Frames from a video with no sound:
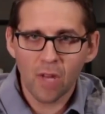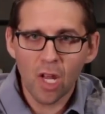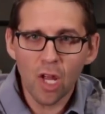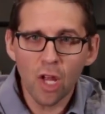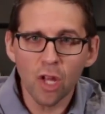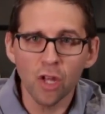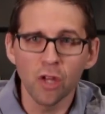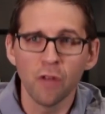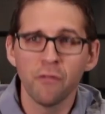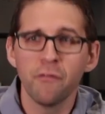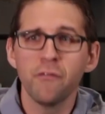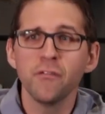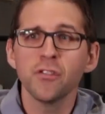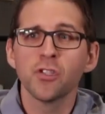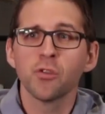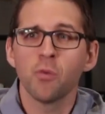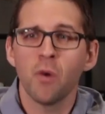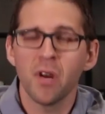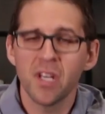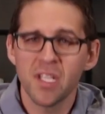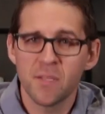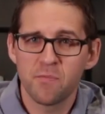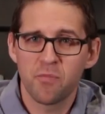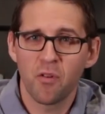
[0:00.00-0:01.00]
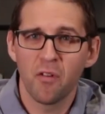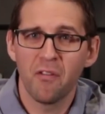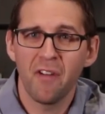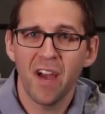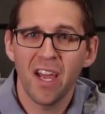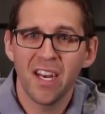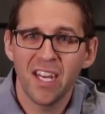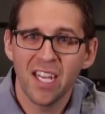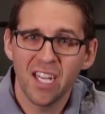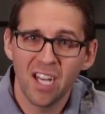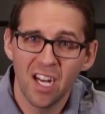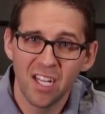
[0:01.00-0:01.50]
The first one is
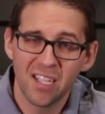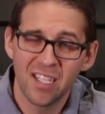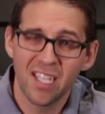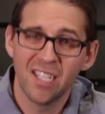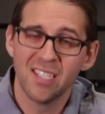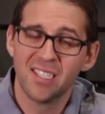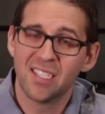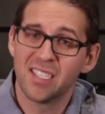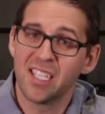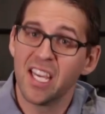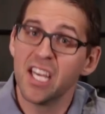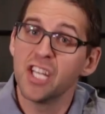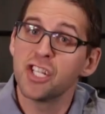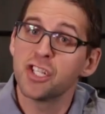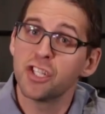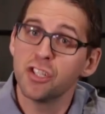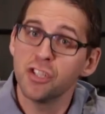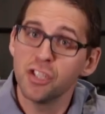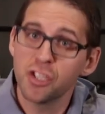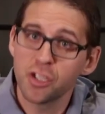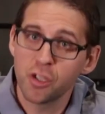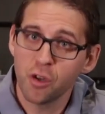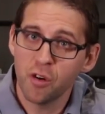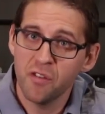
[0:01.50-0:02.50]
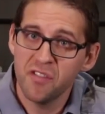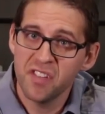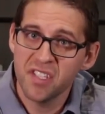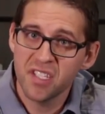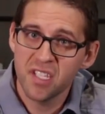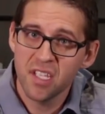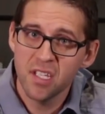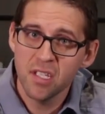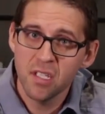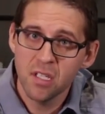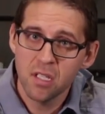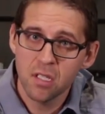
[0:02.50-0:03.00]
providing authentication
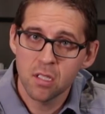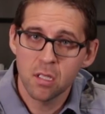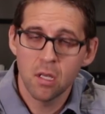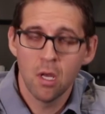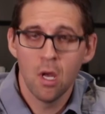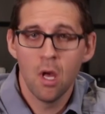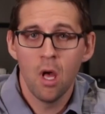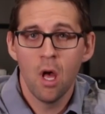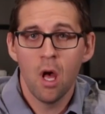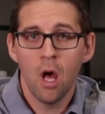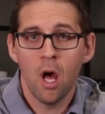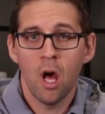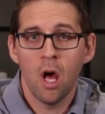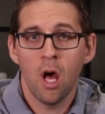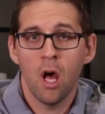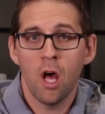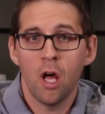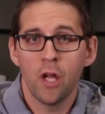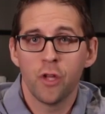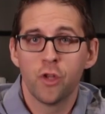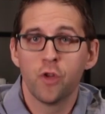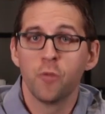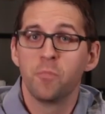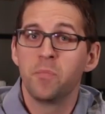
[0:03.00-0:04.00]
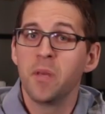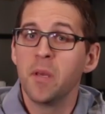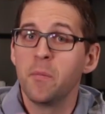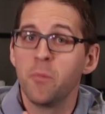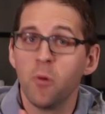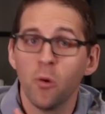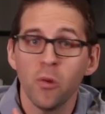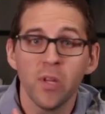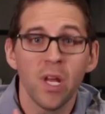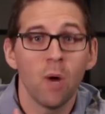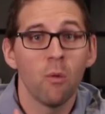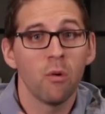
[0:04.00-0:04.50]
services to people
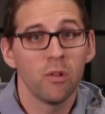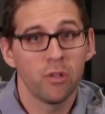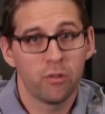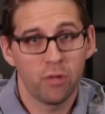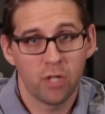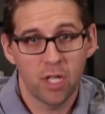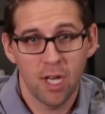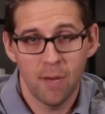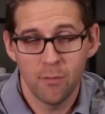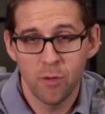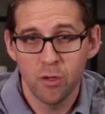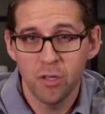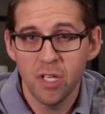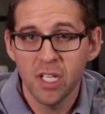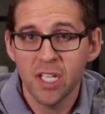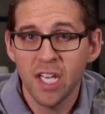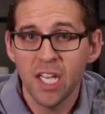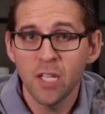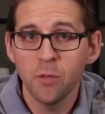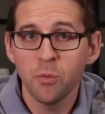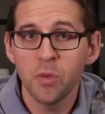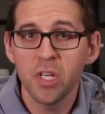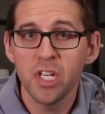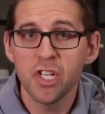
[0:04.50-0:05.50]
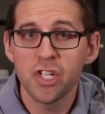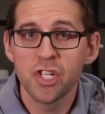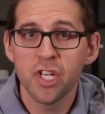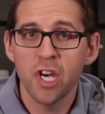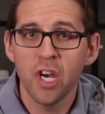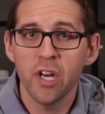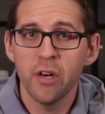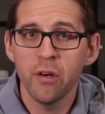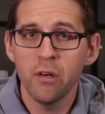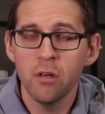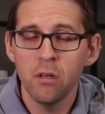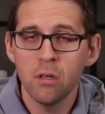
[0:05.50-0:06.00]
that want to communicate with each
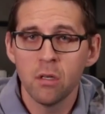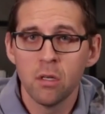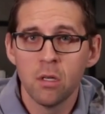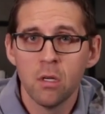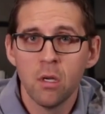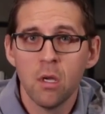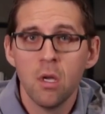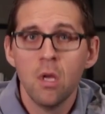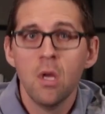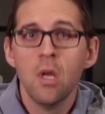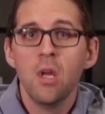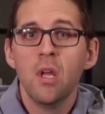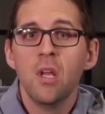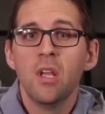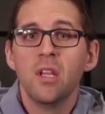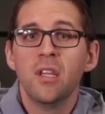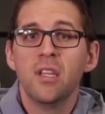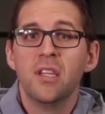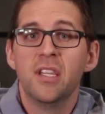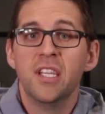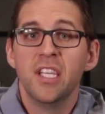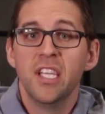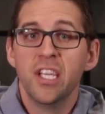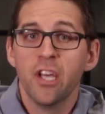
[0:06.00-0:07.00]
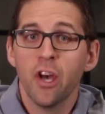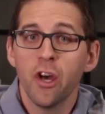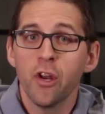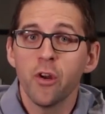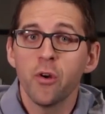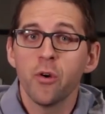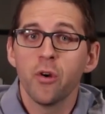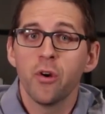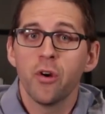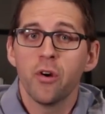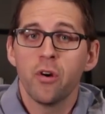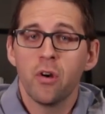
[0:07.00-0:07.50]
other. The
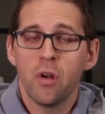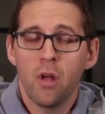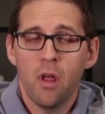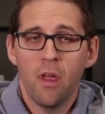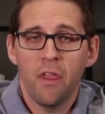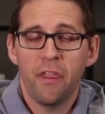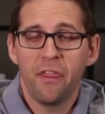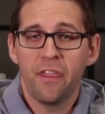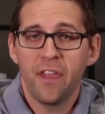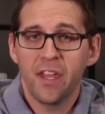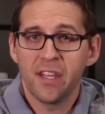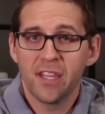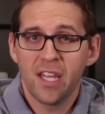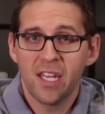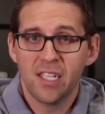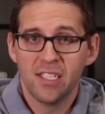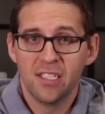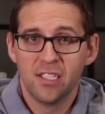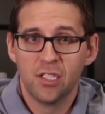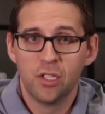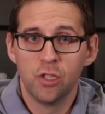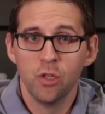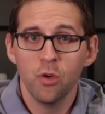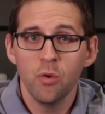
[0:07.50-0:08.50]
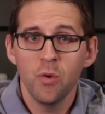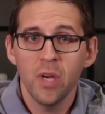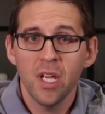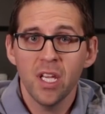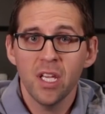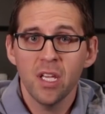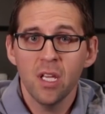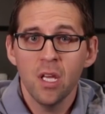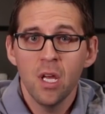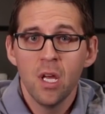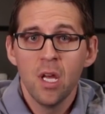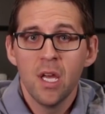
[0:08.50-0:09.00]
other thing that it's
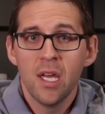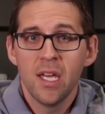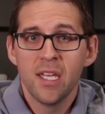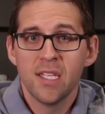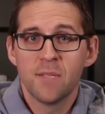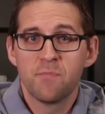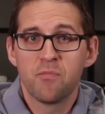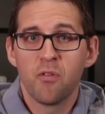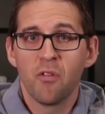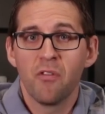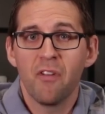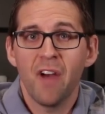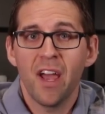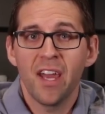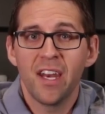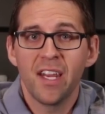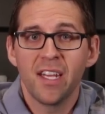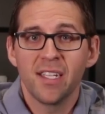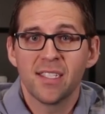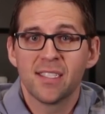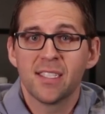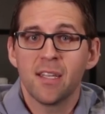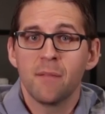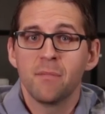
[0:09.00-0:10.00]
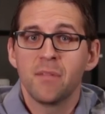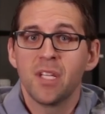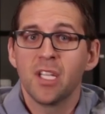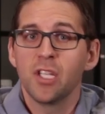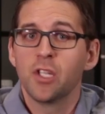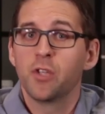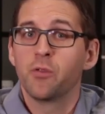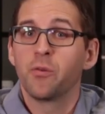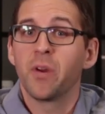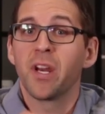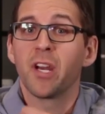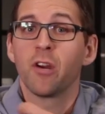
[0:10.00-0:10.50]
doing is providing something
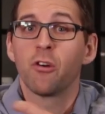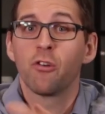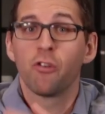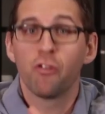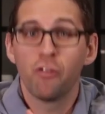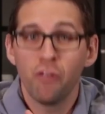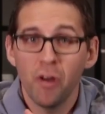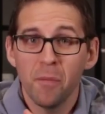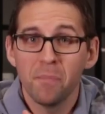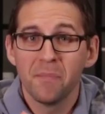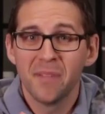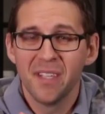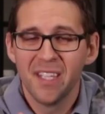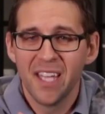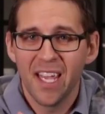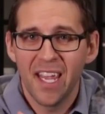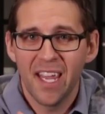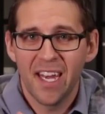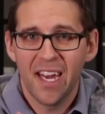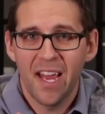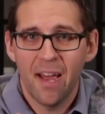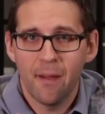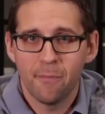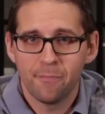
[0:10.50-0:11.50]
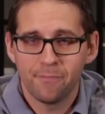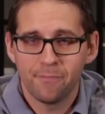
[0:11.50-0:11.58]
to encrypt data.